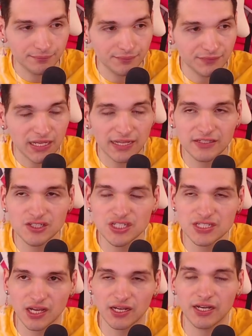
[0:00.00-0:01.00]
Not that she's
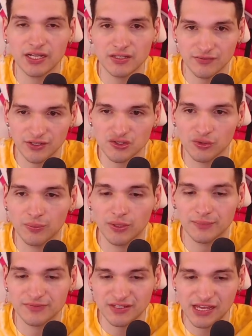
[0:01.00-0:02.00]
not an individual, what
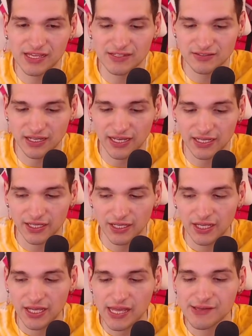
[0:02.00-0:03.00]
I'm saying is like,
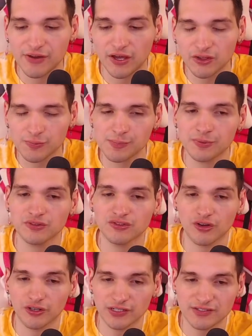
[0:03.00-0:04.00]
if other people
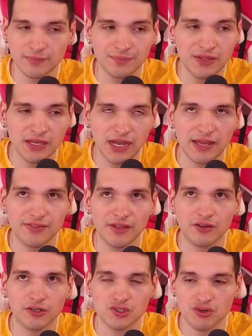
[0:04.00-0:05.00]
started something, I think
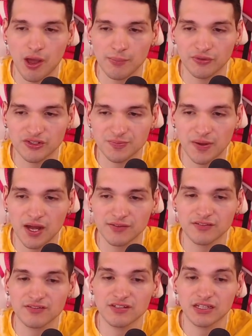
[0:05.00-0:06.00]
her trauma
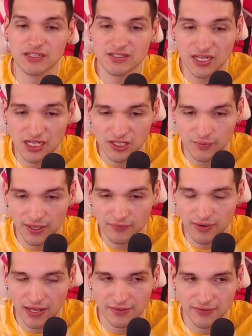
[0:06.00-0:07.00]
response is to continue it
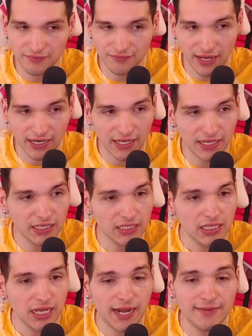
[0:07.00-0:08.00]
rather than fight it.
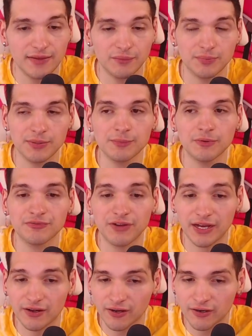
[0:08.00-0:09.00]
And then when people
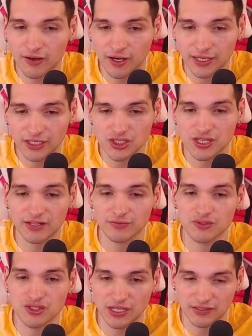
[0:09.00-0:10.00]
fight her on it, that's
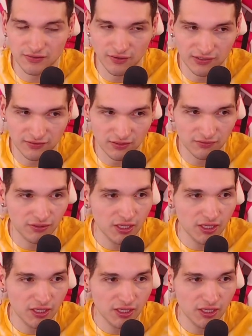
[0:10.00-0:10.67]
when she gets aggressive.